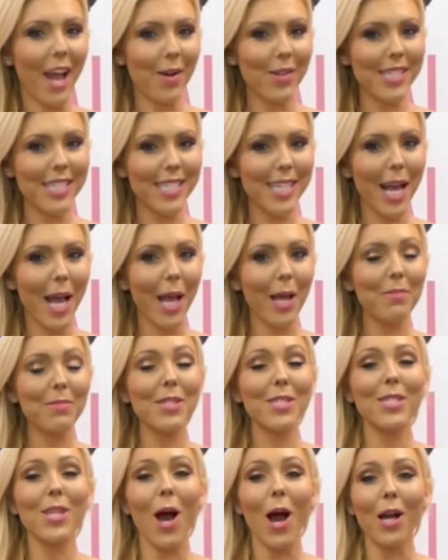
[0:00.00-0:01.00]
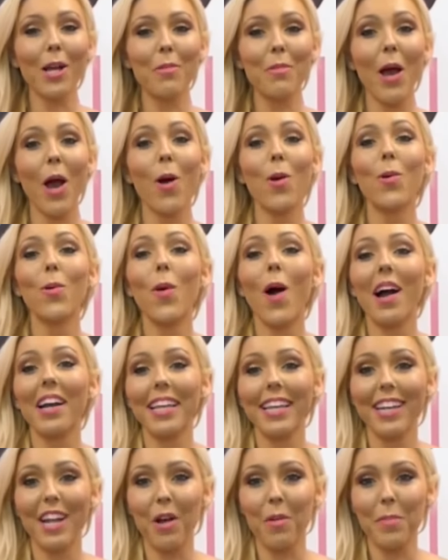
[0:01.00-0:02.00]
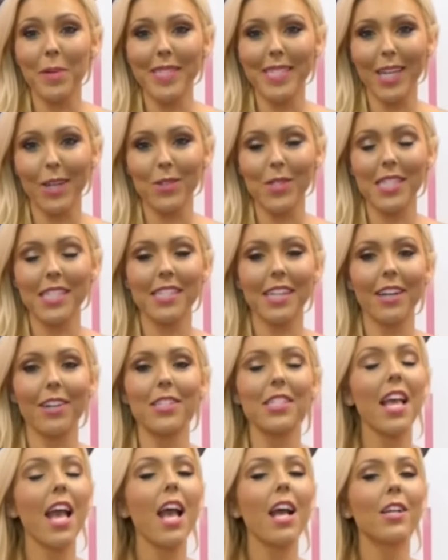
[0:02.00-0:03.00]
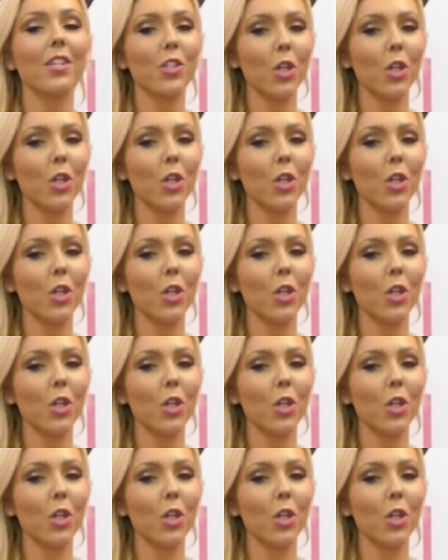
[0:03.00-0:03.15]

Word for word: Now it's time to talk about walking up and down stairs.